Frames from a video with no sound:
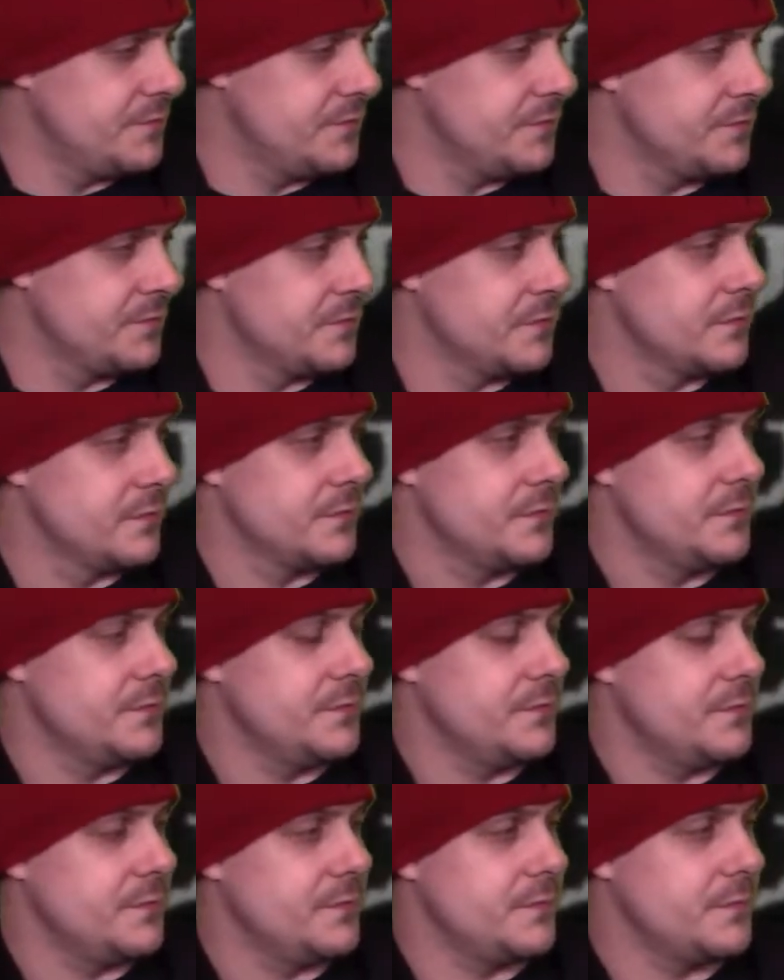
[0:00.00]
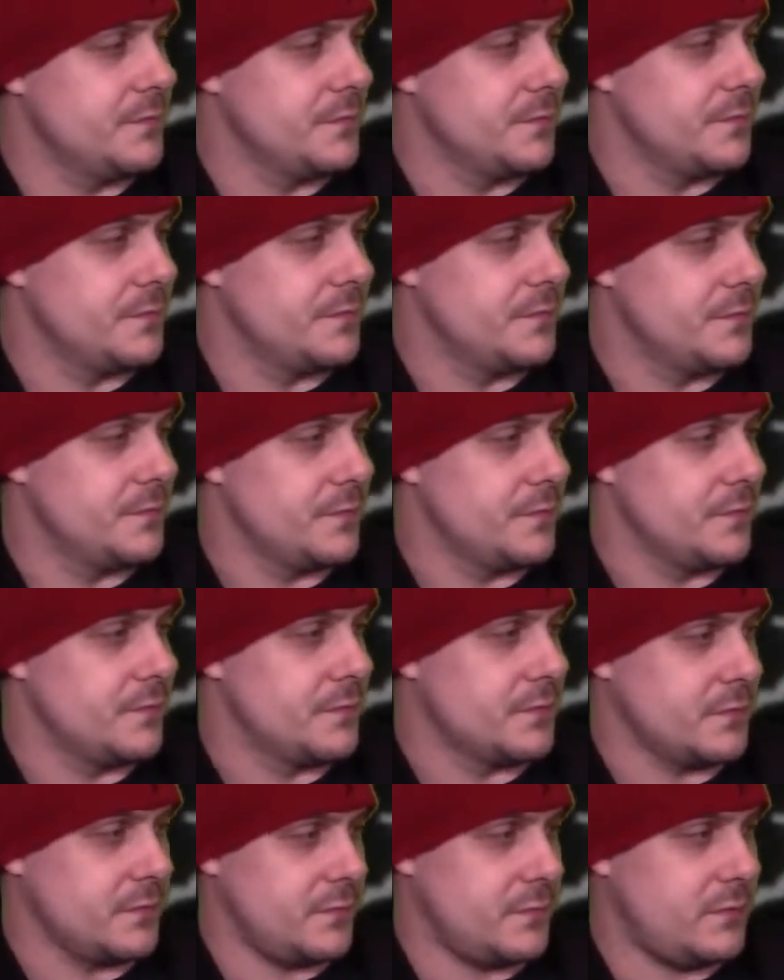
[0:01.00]

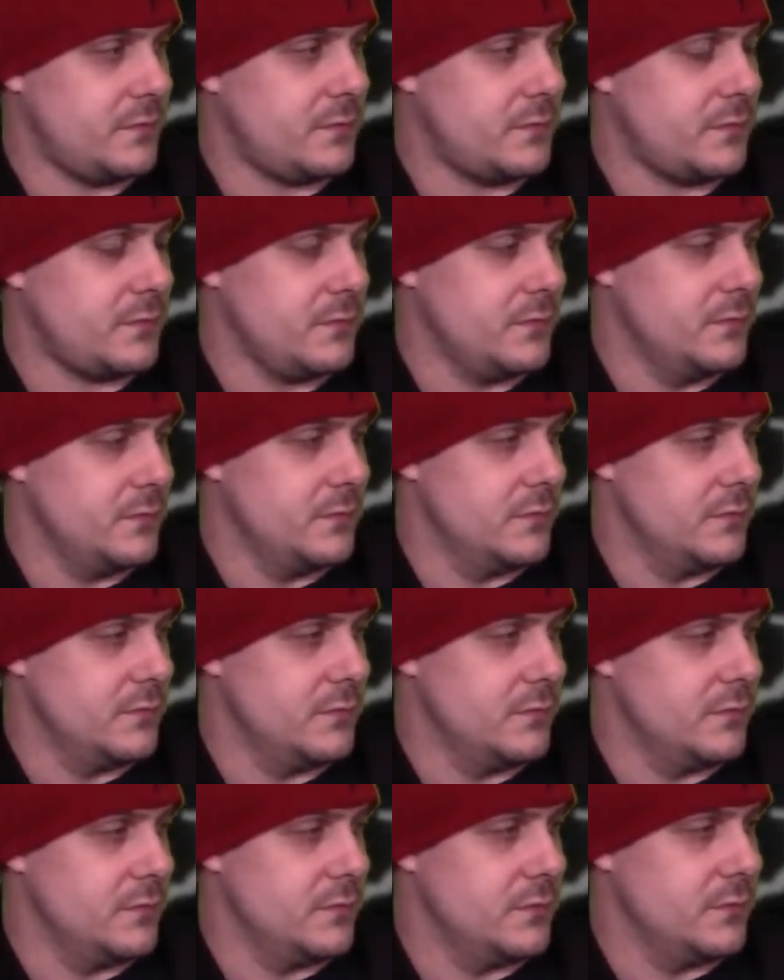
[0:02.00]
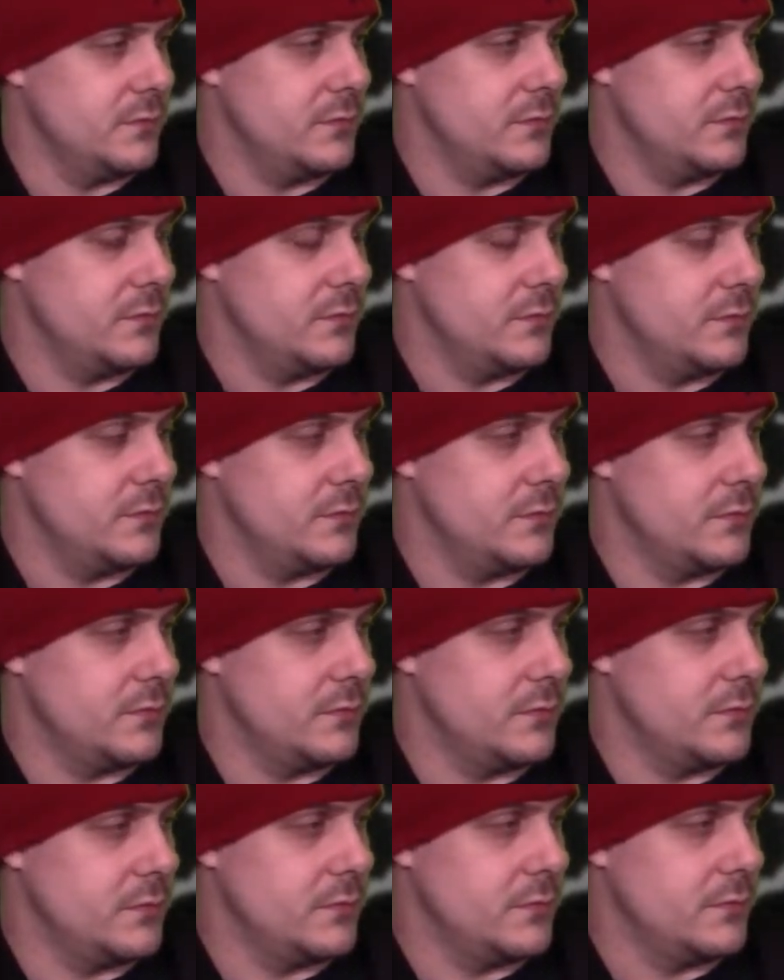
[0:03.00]

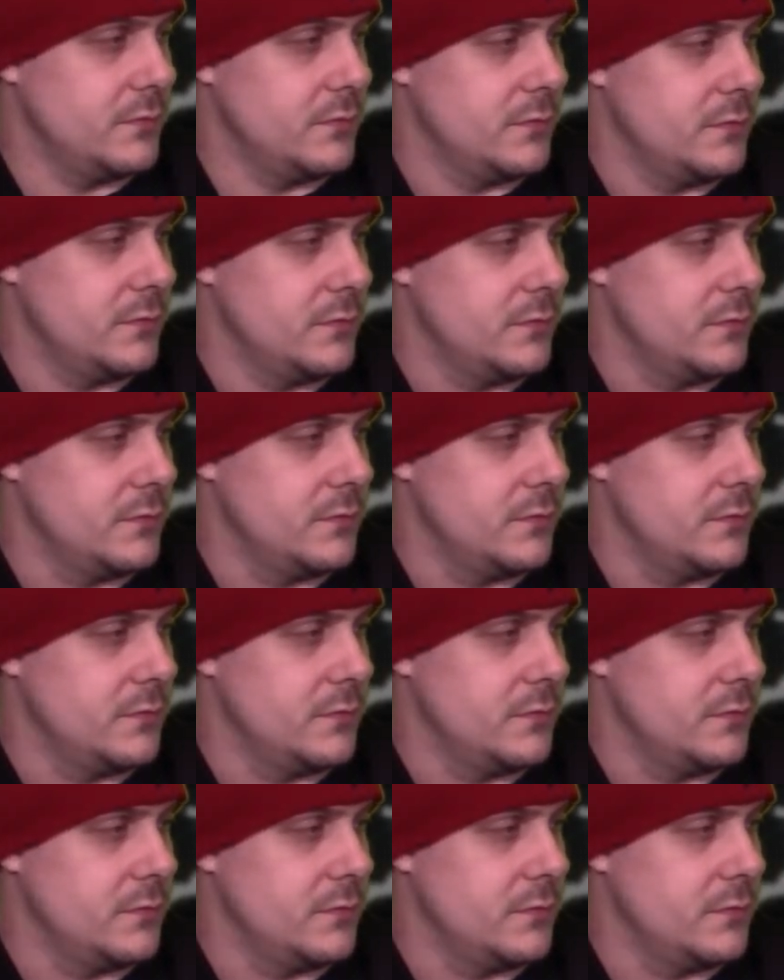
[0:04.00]
This person isn't speaking.